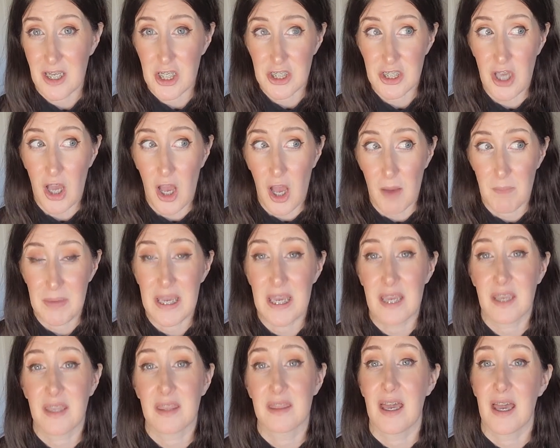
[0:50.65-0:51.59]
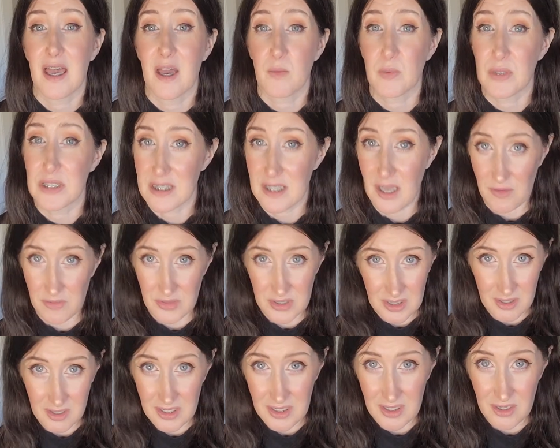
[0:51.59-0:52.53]
a topic that we
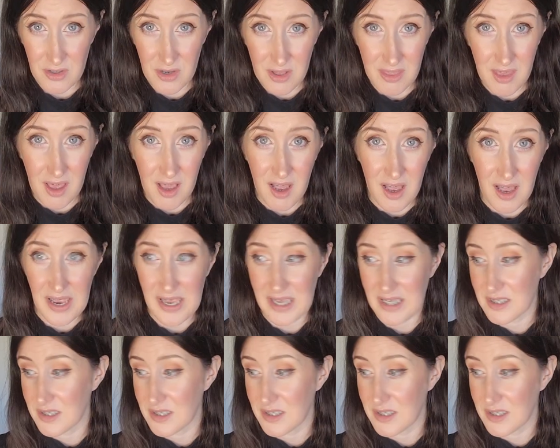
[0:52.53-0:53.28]
definitely hear a lot